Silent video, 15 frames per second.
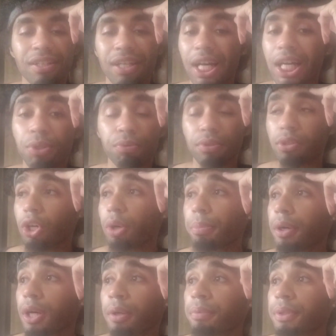I don't want to talk
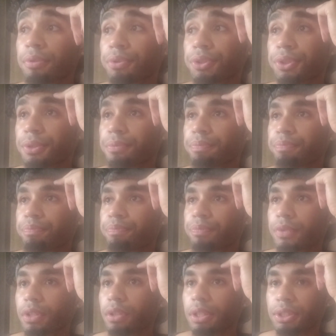about them. It was,
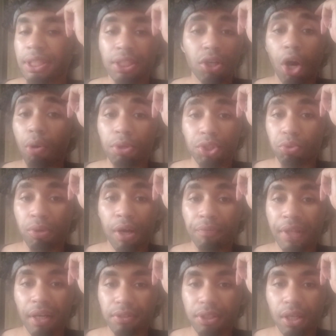thank God was
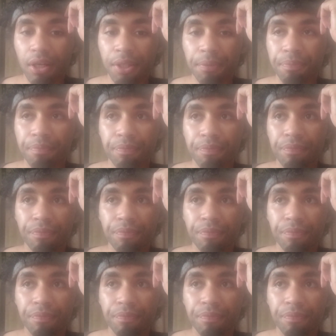around that time.